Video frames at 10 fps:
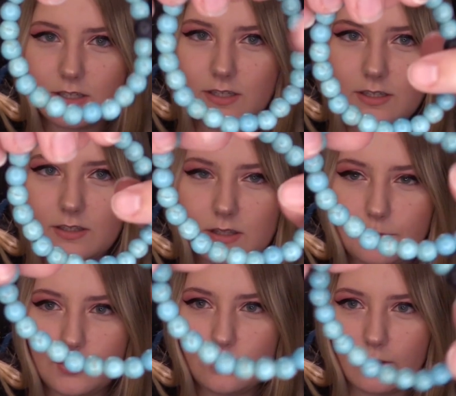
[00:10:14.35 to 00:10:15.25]

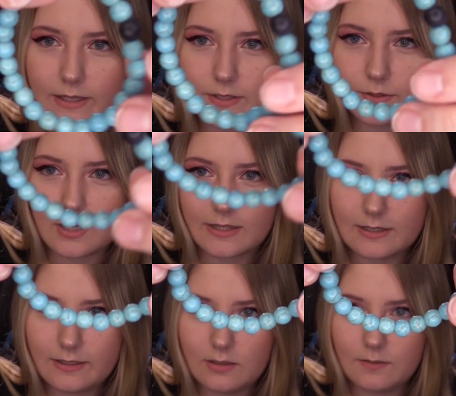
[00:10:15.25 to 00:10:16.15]
the blue one. So it's got
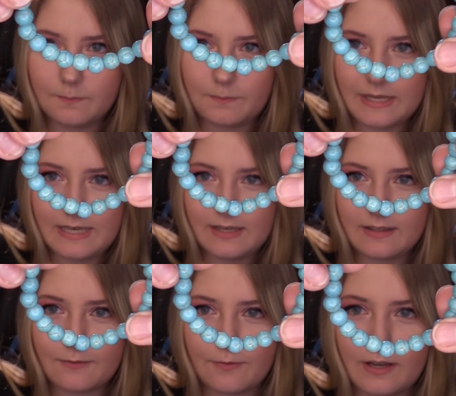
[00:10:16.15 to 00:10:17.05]
the little bead
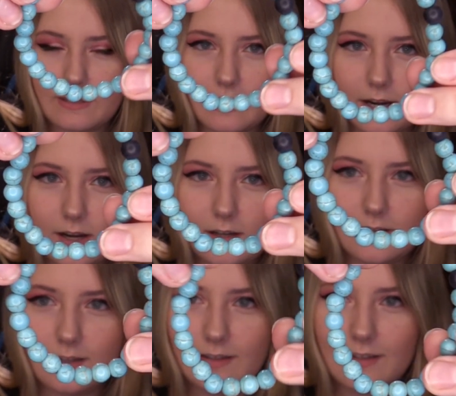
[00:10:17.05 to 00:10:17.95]
in the front
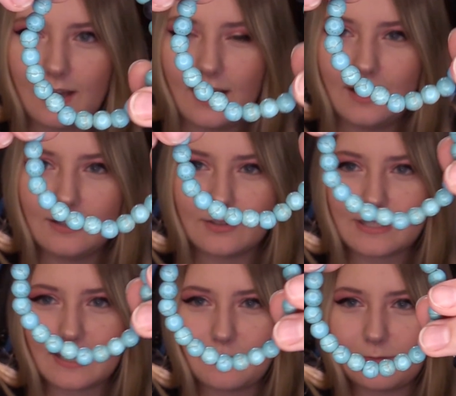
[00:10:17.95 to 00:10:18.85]
there.
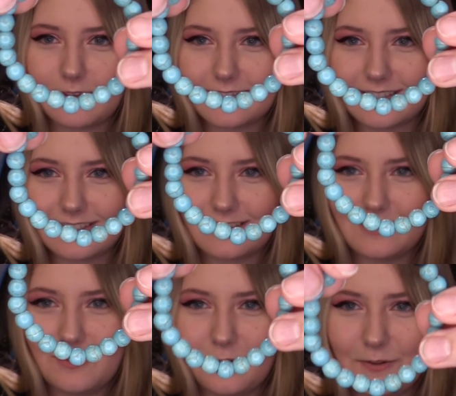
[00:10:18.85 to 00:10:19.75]
Looks like my face is in the
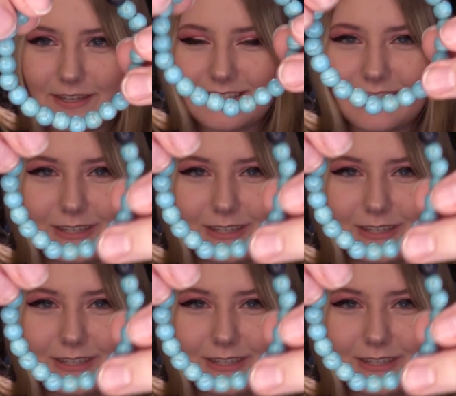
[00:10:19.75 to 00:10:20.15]
little hole. That's